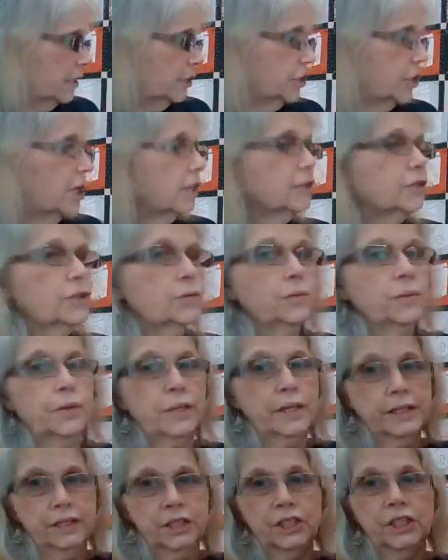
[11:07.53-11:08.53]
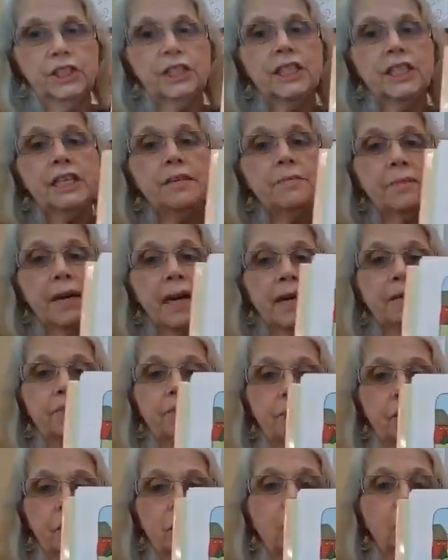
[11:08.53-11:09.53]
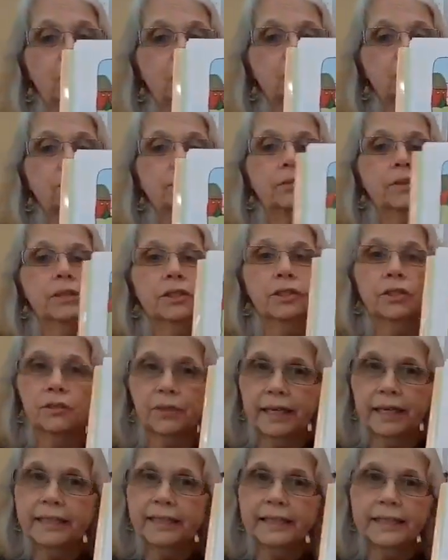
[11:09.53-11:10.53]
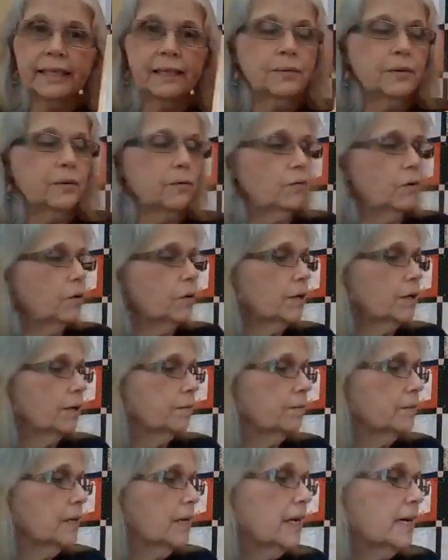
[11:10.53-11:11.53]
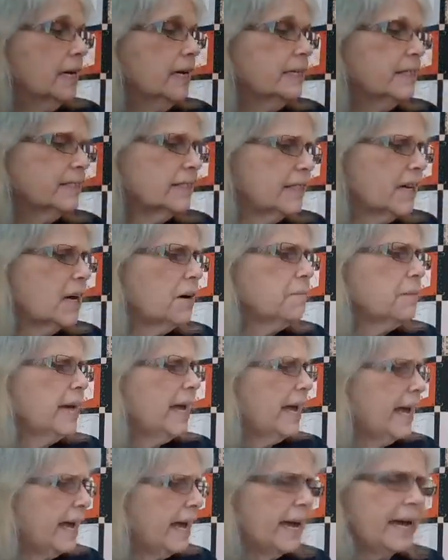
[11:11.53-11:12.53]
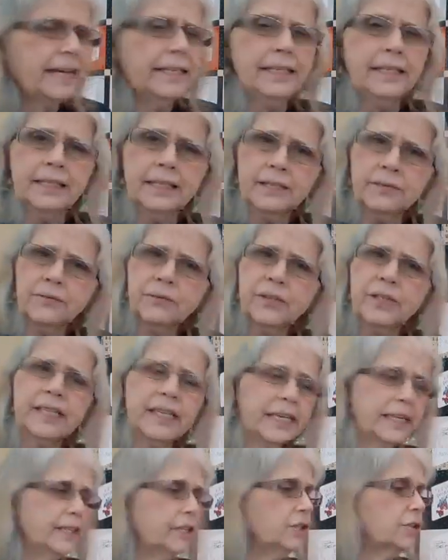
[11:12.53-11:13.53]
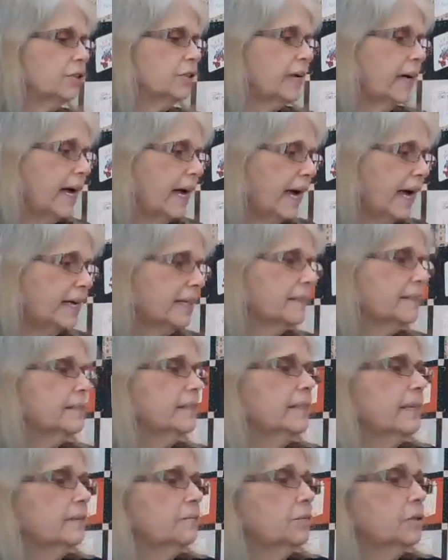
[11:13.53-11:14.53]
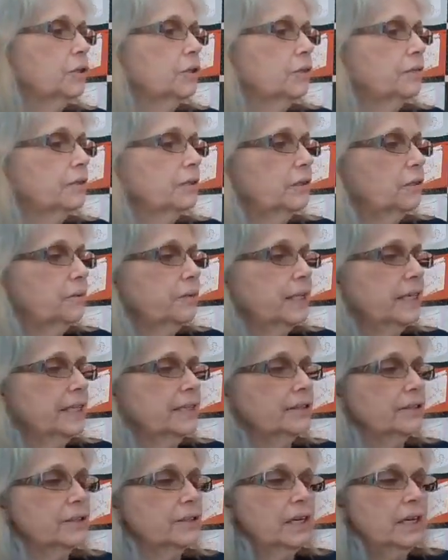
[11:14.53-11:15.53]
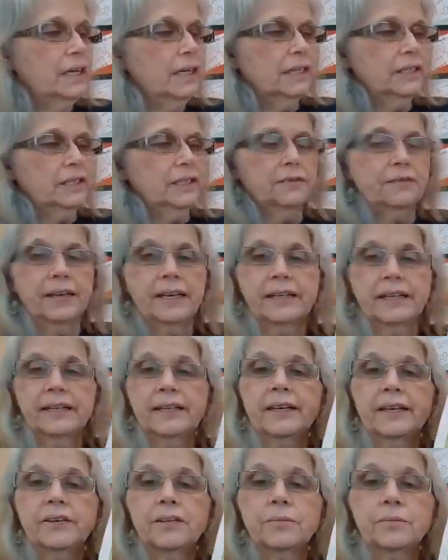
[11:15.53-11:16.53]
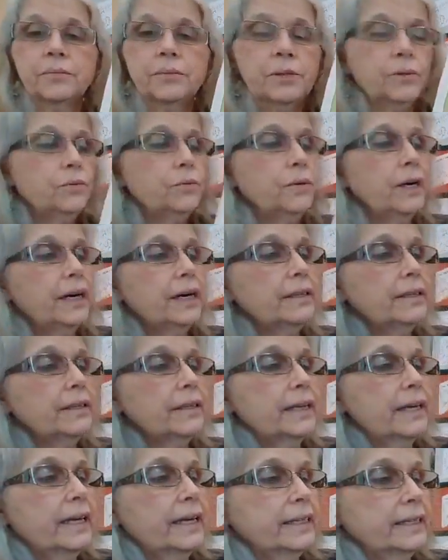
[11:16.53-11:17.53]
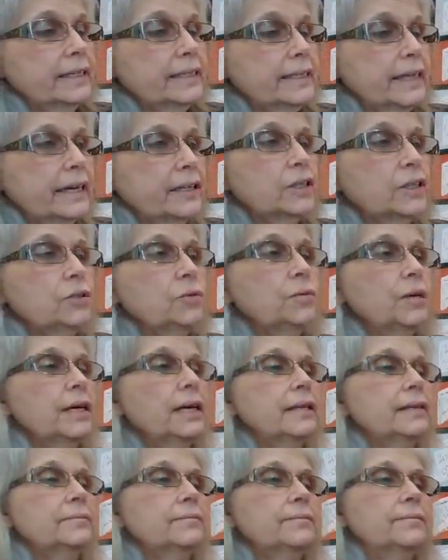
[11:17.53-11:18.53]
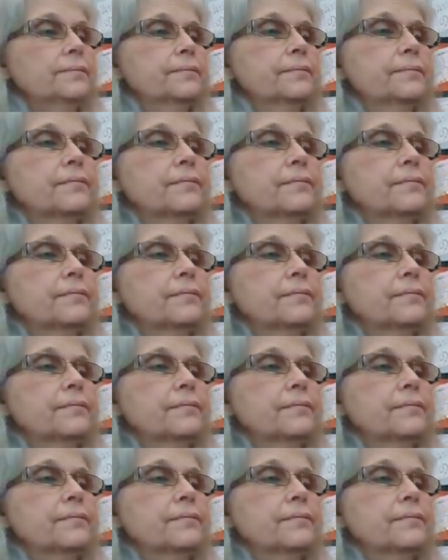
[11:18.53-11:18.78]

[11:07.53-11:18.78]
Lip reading: She also worried she might fall. She's trying to keep it warm. Some hen is forgetting her eggs, said Minerva Louise. She found another blue one and a yellow one.